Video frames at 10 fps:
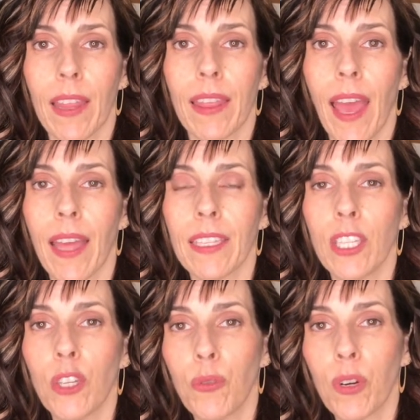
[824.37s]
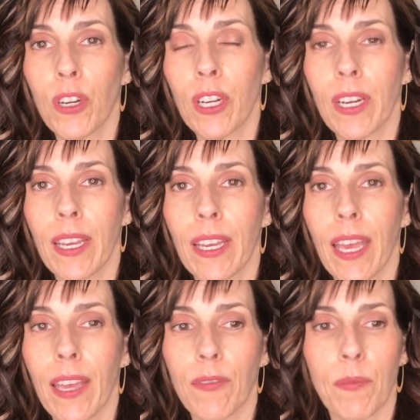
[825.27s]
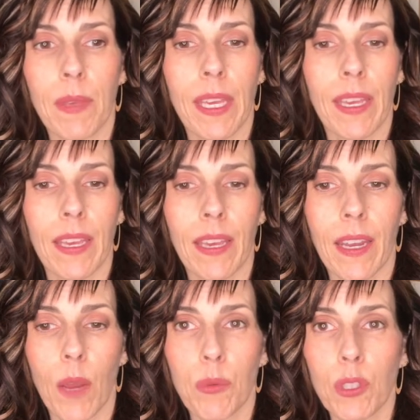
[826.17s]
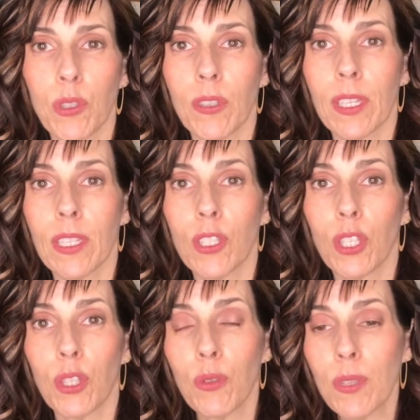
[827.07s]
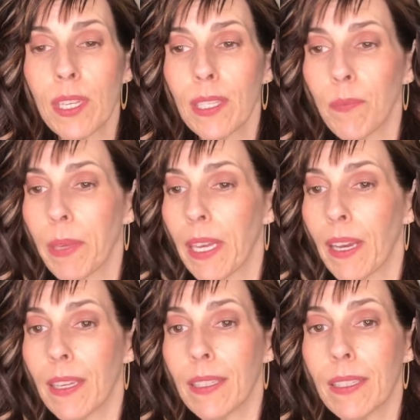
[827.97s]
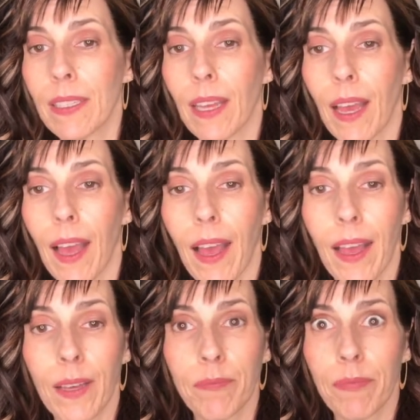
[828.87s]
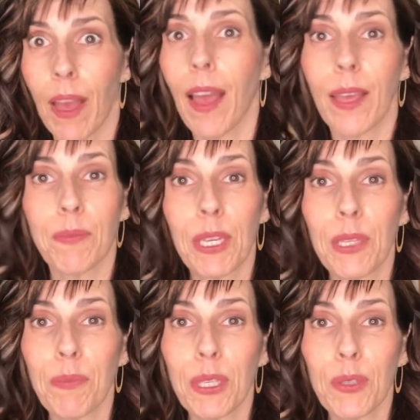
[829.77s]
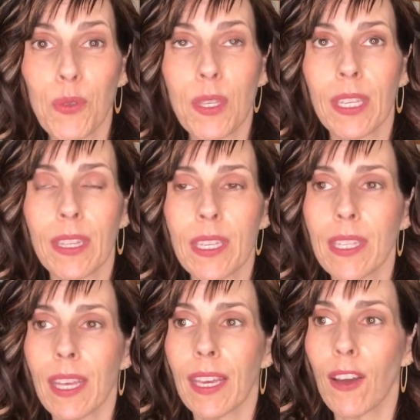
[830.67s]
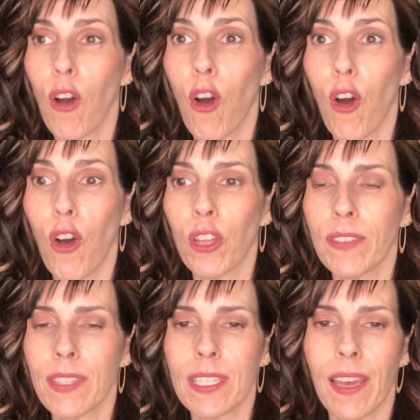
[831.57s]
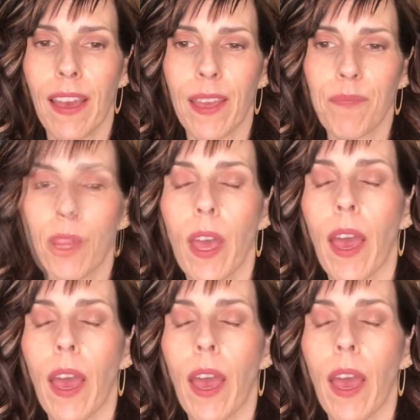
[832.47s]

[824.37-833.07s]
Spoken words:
that Neewer gave me an opportunity to use it, because I'm going to be using this thing all of the time.